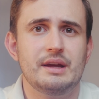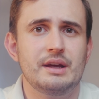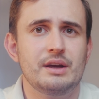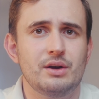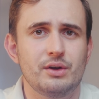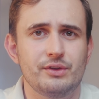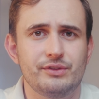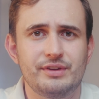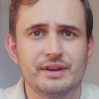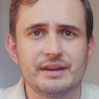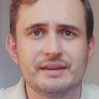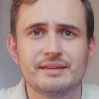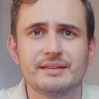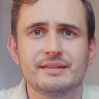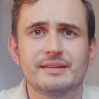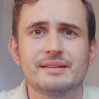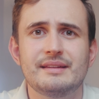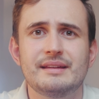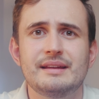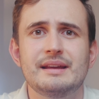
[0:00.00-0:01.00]

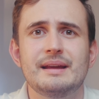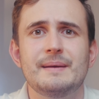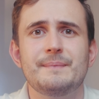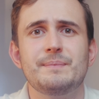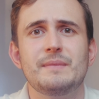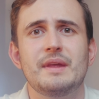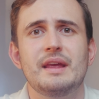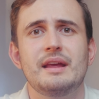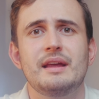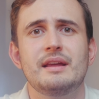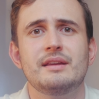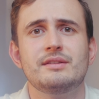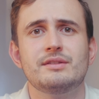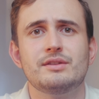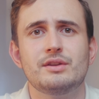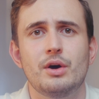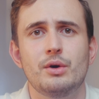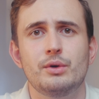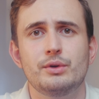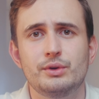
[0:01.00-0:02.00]
Consistency is
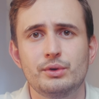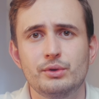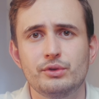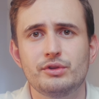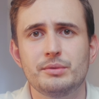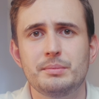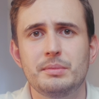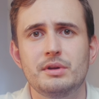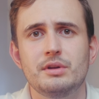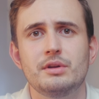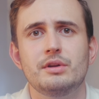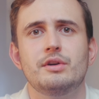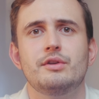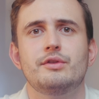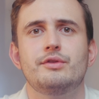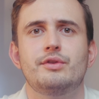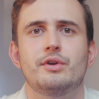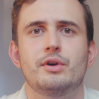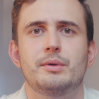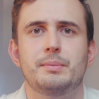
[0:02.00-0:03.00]
though usable
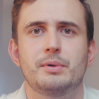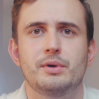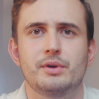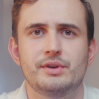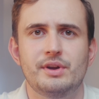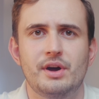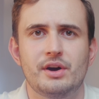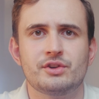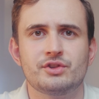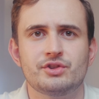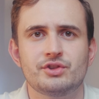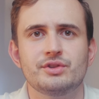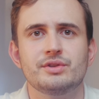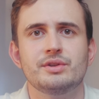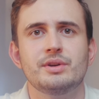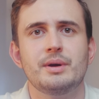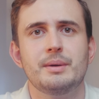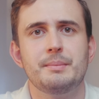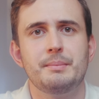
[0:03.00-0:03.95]
for production